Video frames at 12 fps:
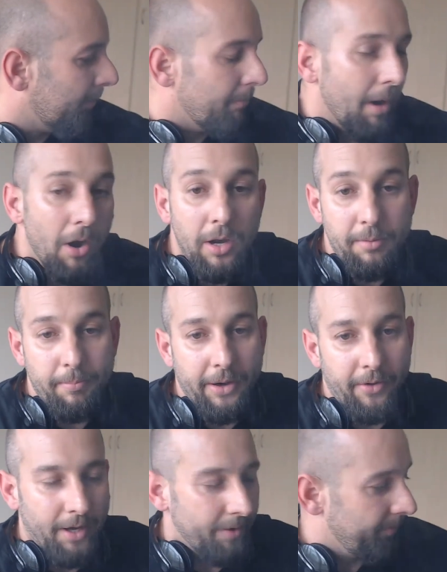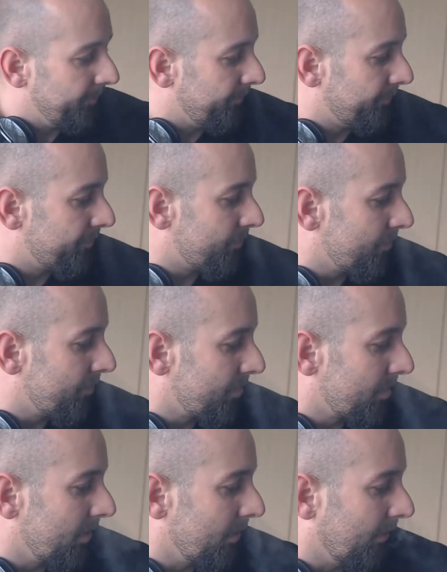Molenberry.
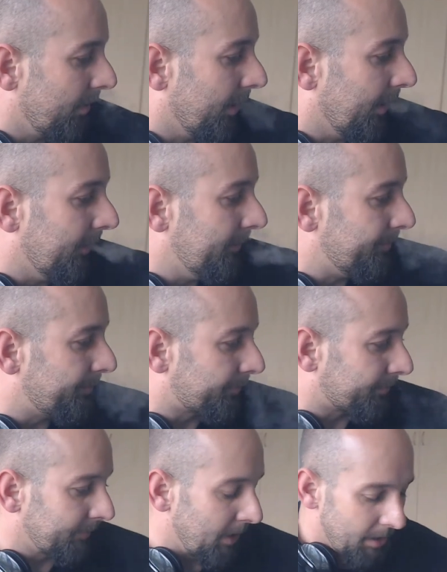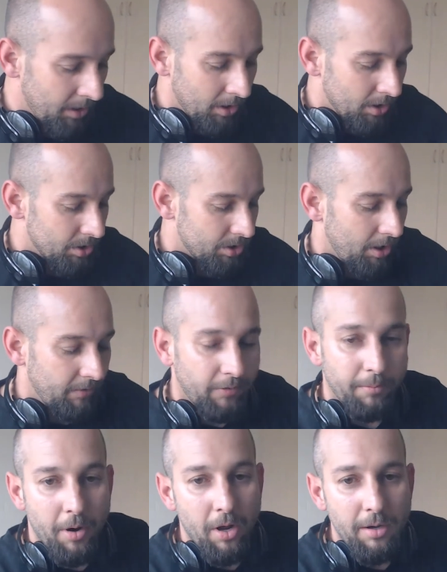Okay. So
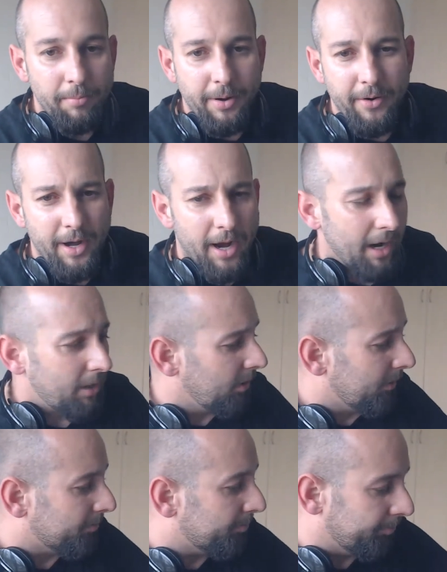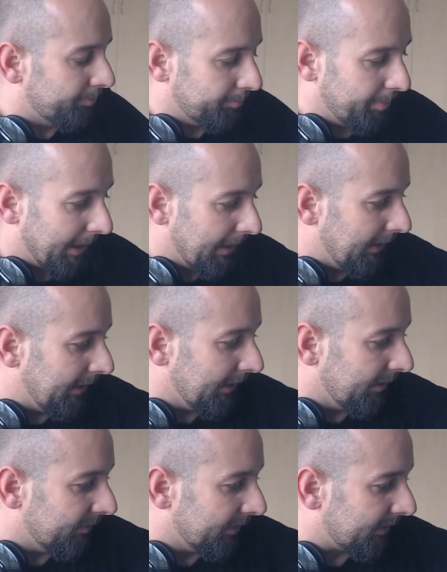for Molenberry, I could barely
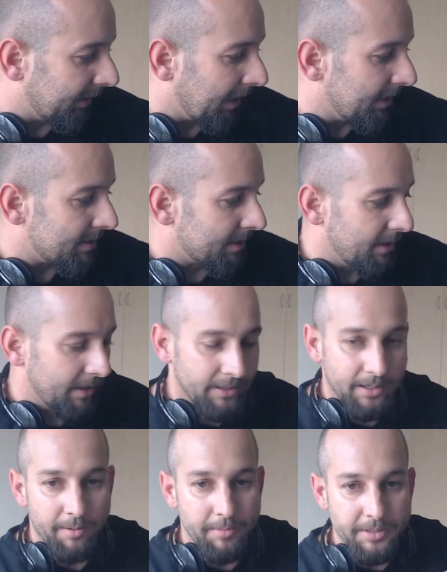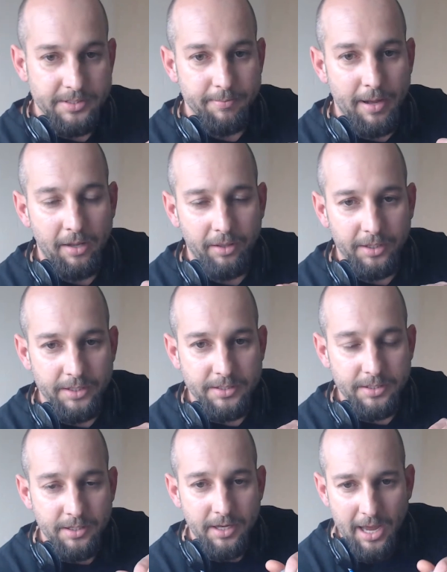even smell
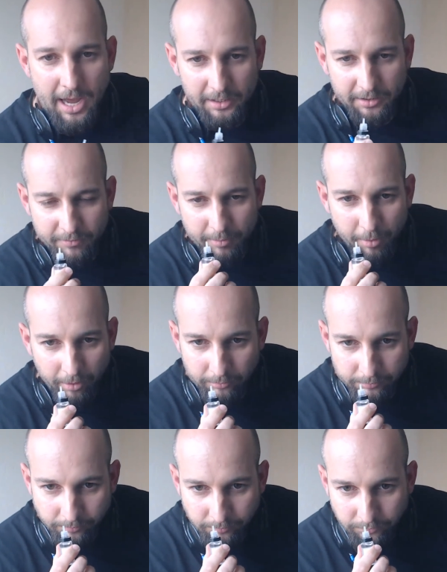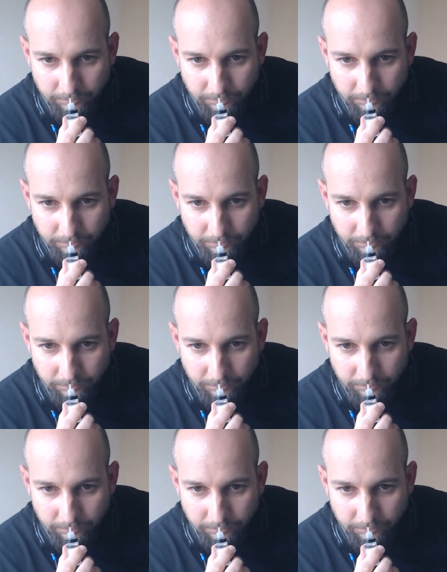this out of the bottle.